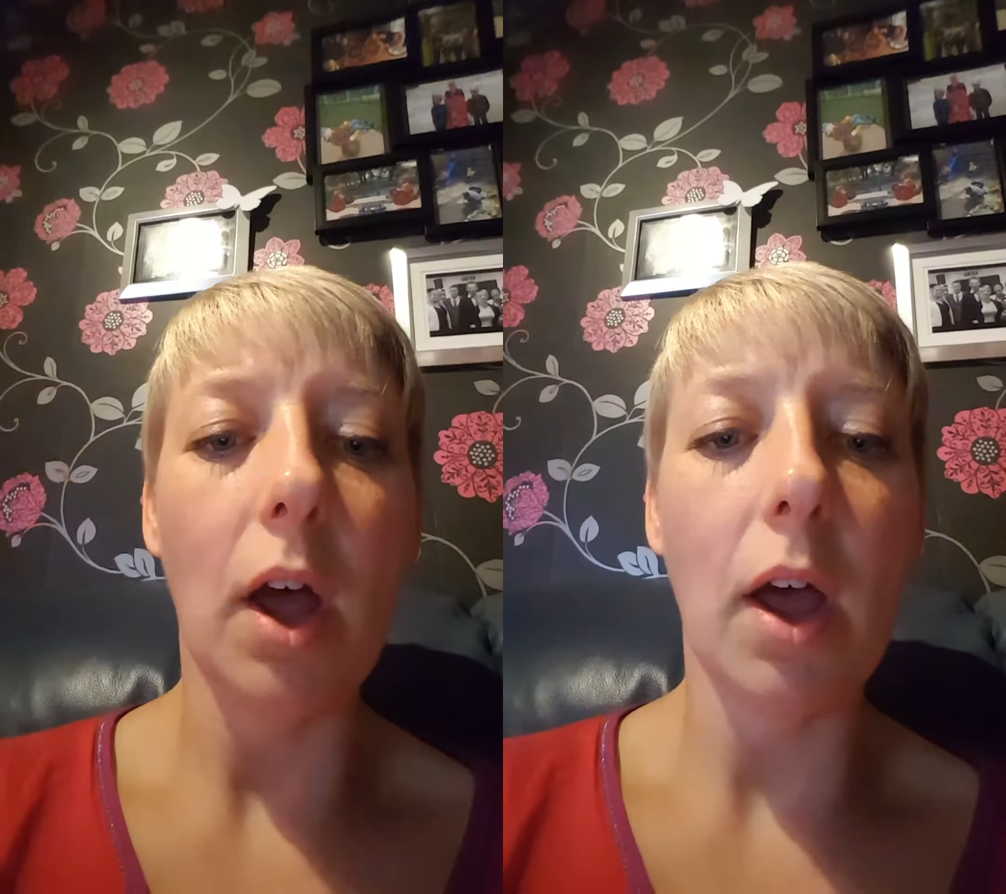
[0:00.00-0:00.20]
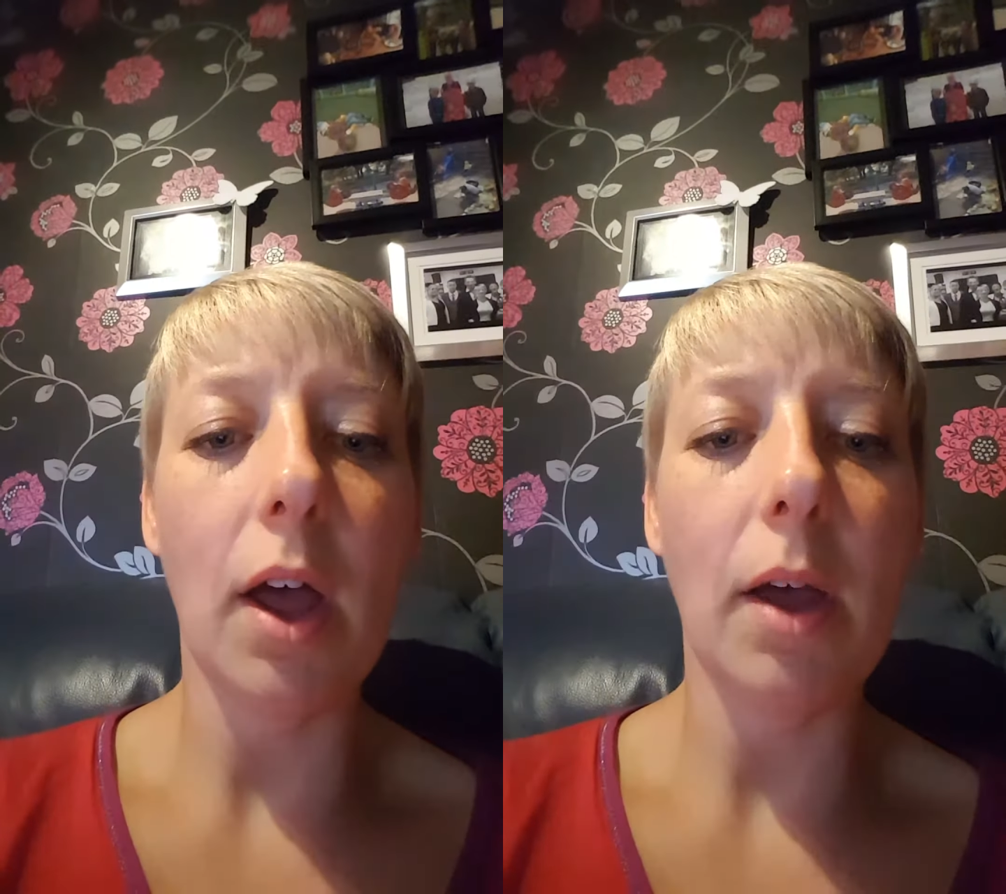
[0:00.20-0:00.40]

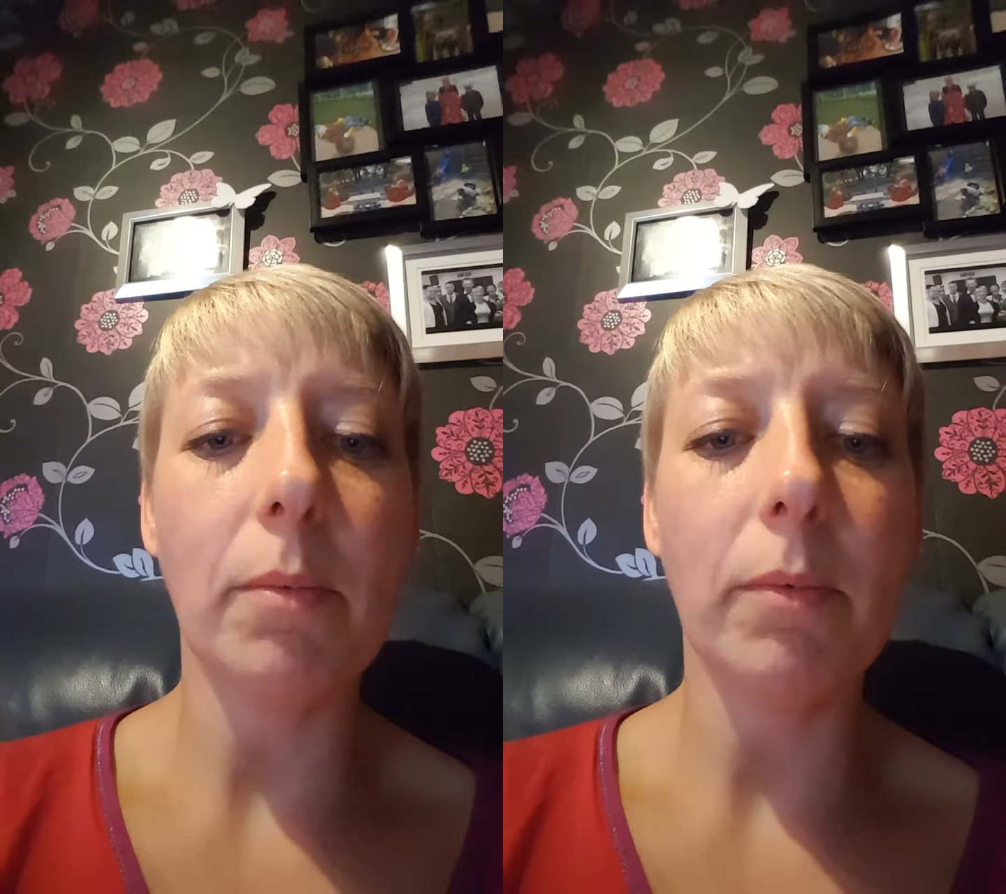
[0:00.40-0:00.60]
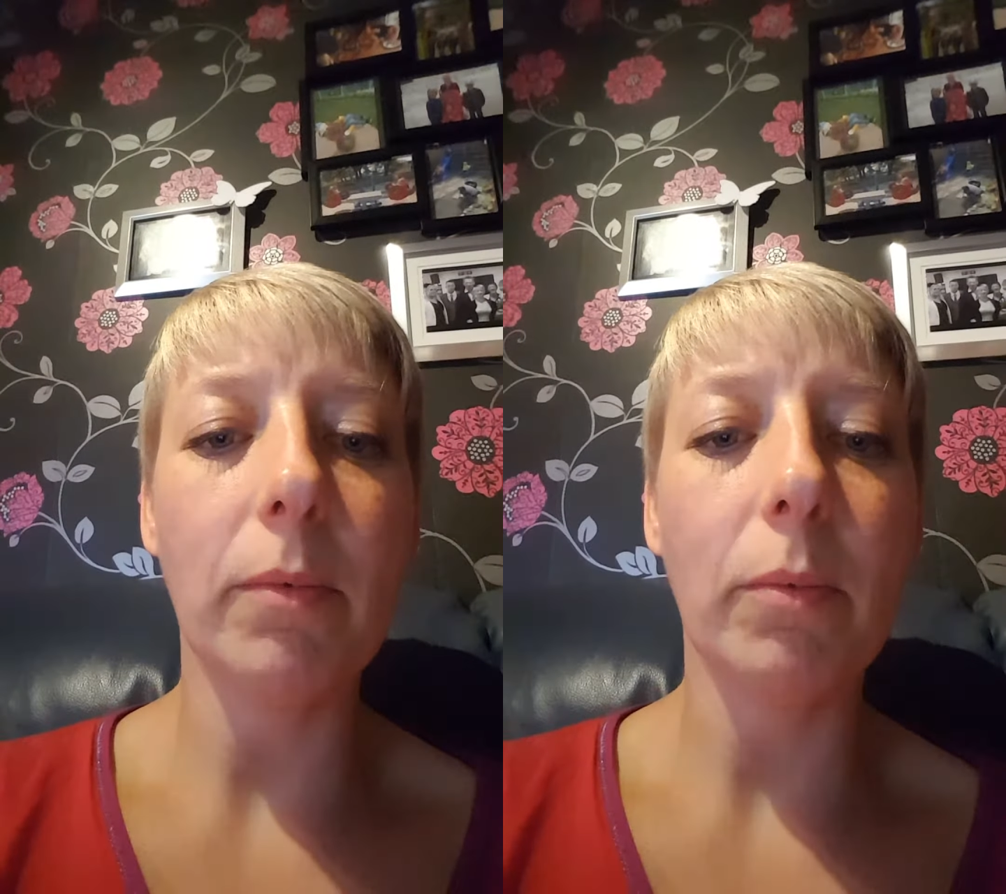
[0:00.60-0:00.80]

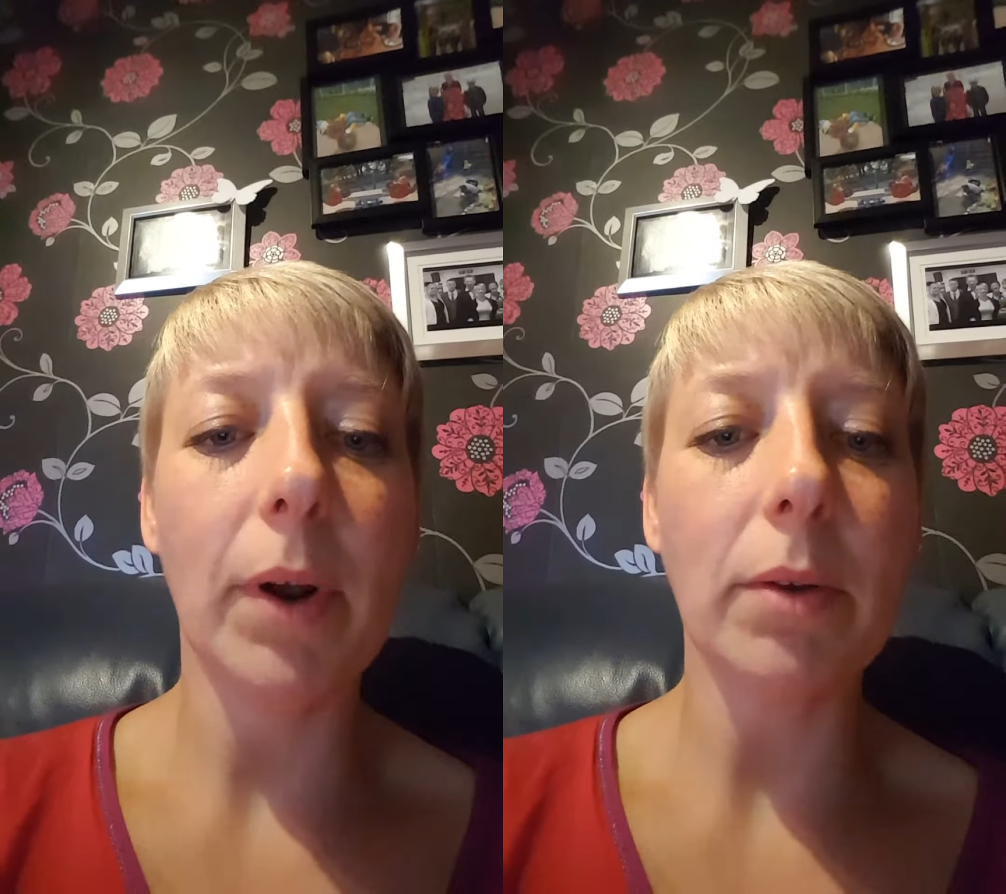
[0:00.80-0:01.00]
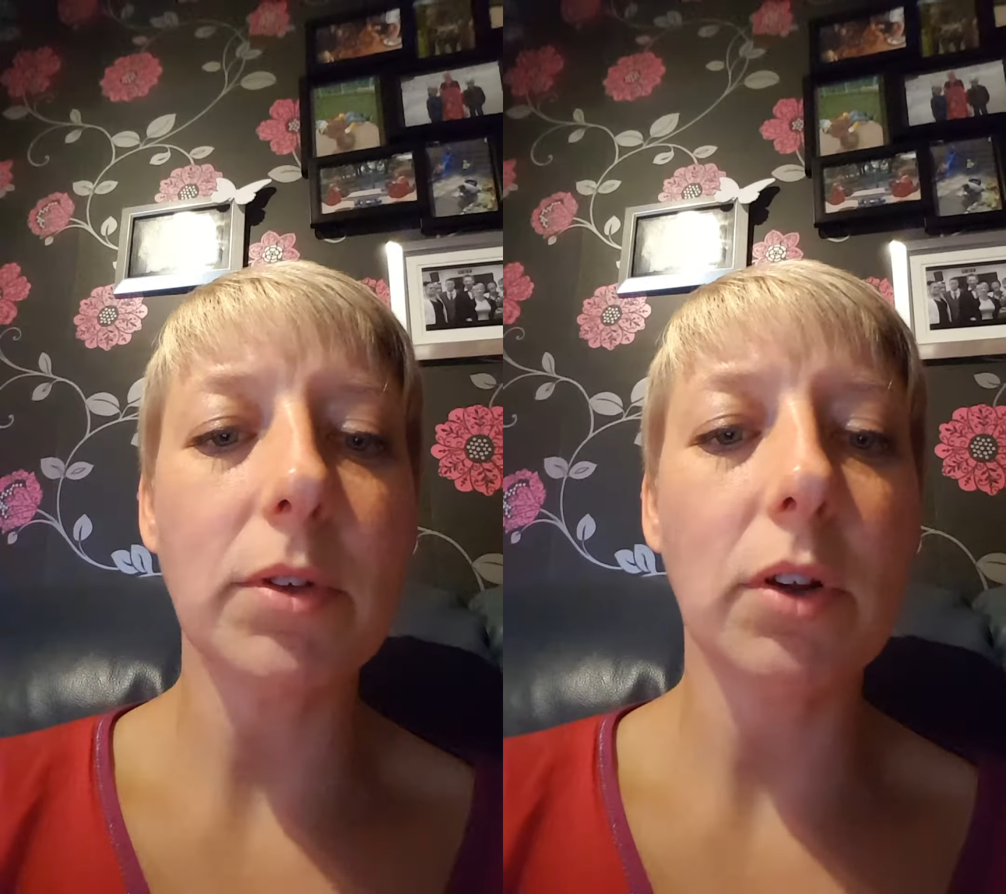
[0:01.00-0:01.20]
when
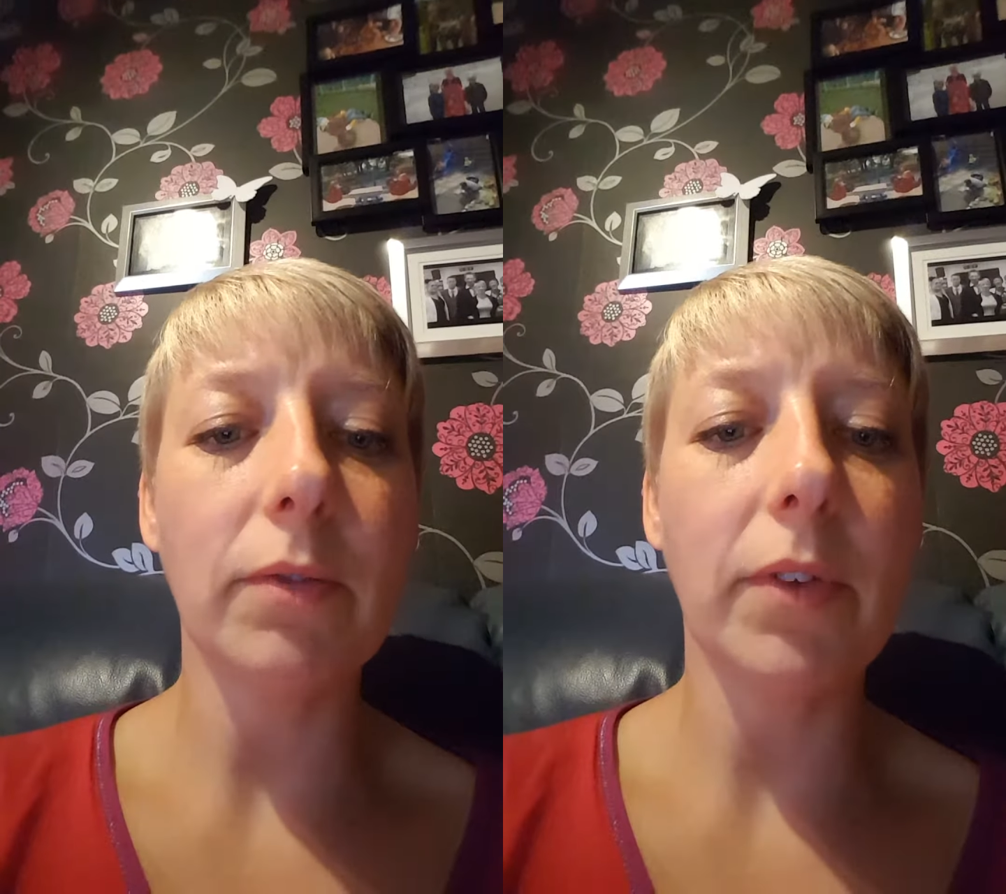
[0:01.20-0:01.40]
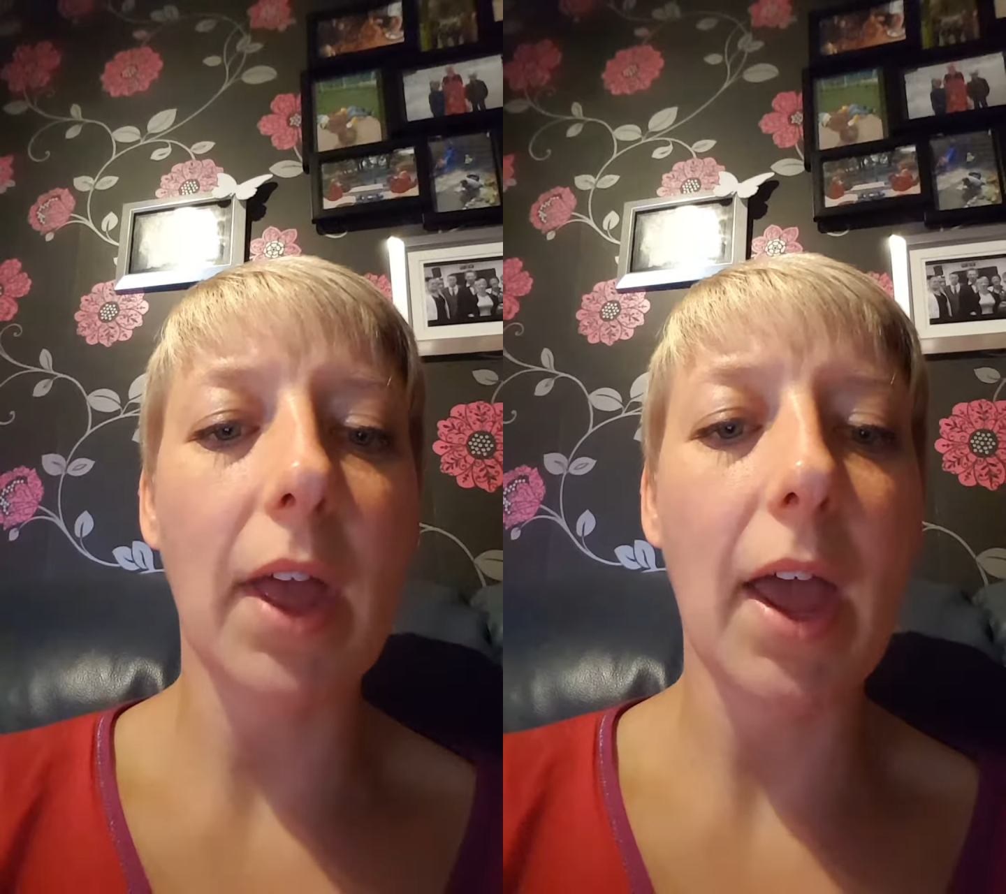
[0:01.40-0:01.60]
I was
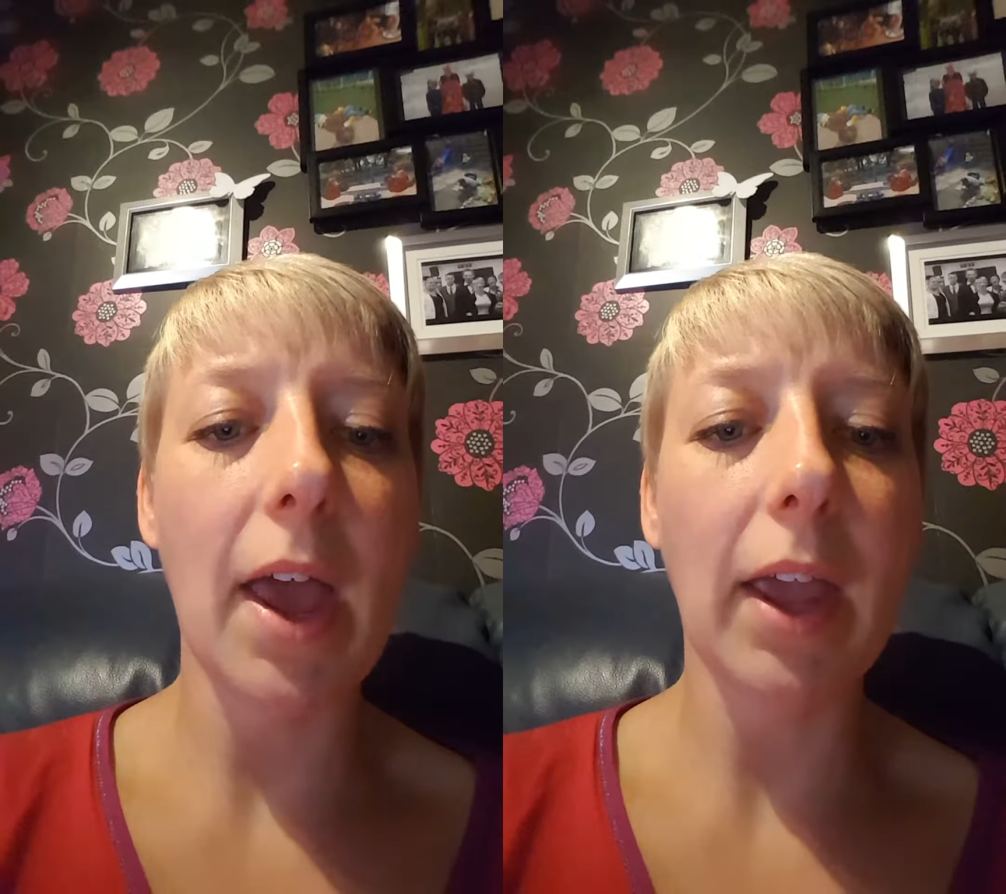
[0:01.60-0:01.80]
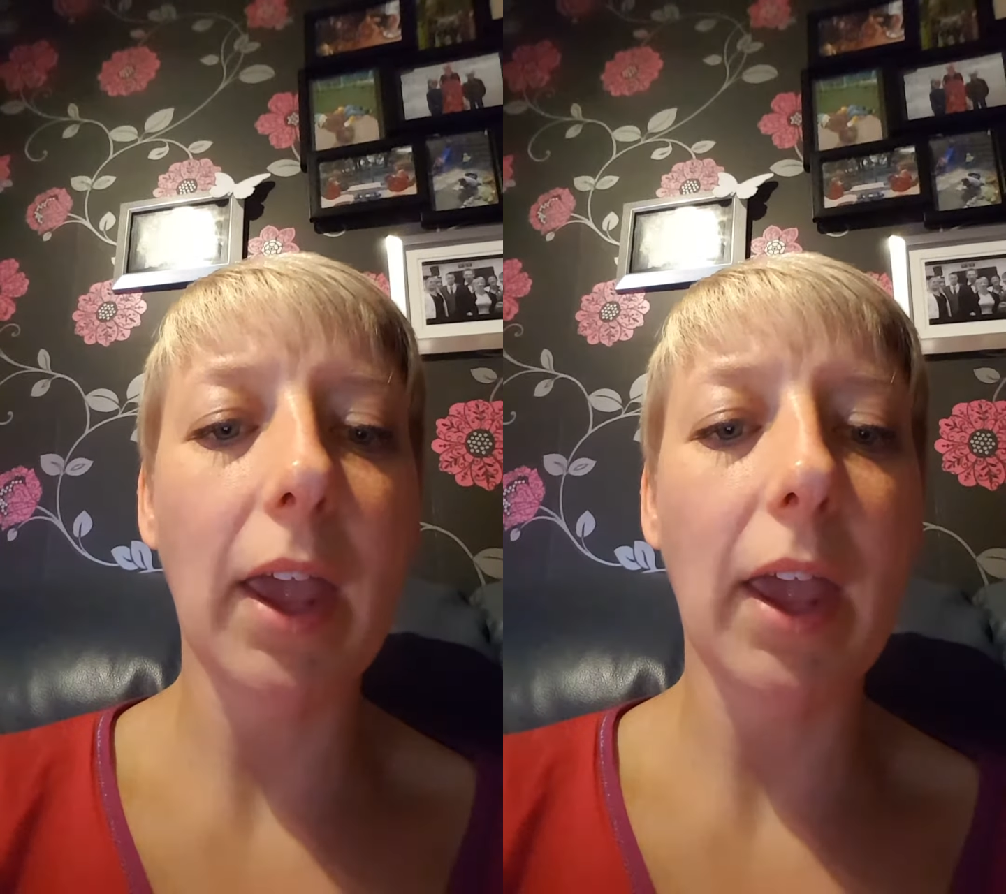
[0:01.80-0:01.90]
looking for the hair